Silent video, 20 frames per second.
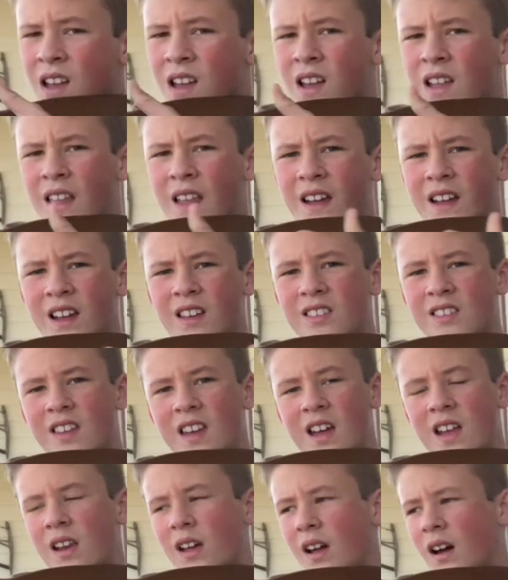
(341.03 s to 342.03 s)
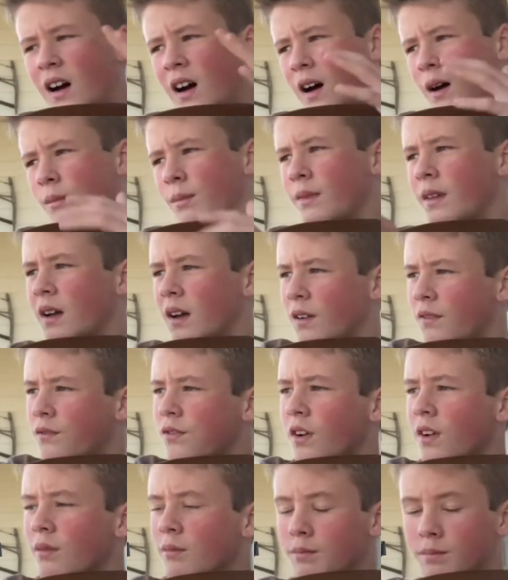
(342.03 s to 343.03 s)
like I said, the
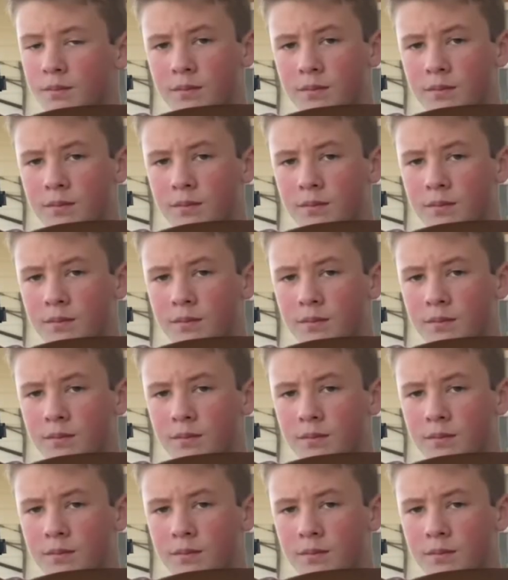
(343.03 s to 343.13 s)
front